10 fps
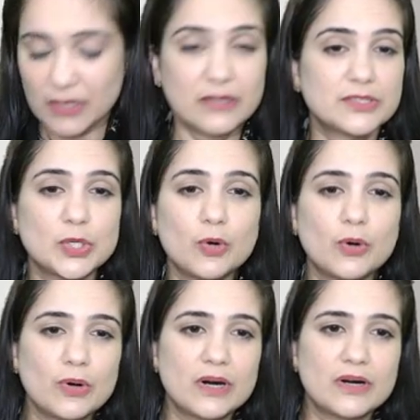
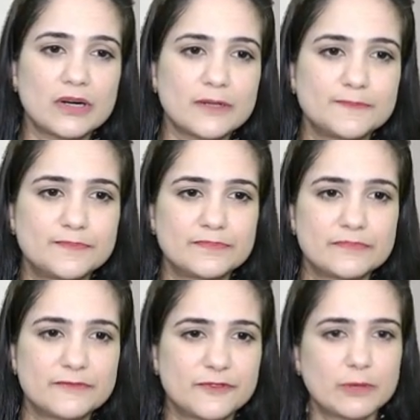So uh,
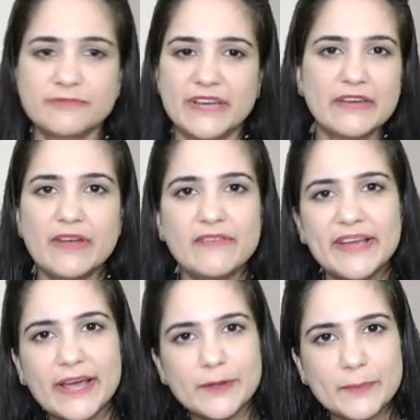from where will we
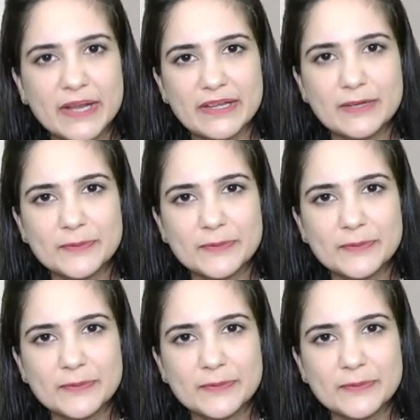get money?